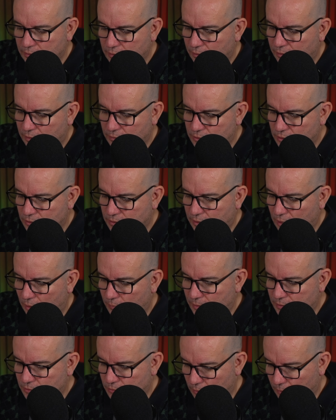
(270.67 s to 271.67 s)
You can just go
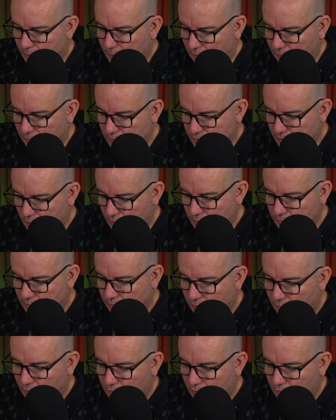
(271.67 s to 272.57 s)
into a magazine,